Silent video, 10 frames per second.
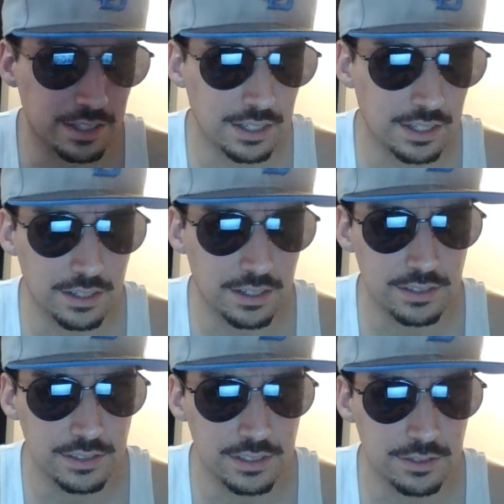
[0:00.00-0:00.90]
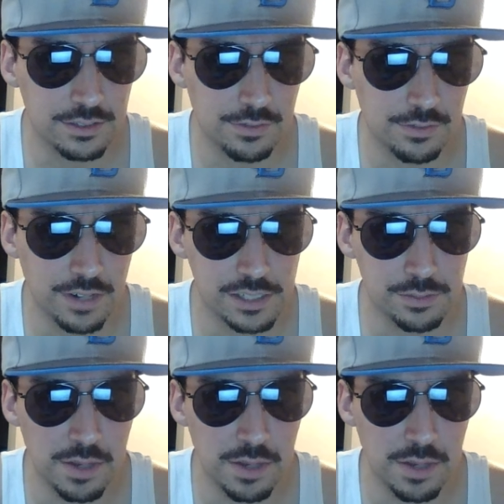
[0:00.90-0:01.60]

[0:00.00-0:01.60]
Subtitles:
here just to refresh my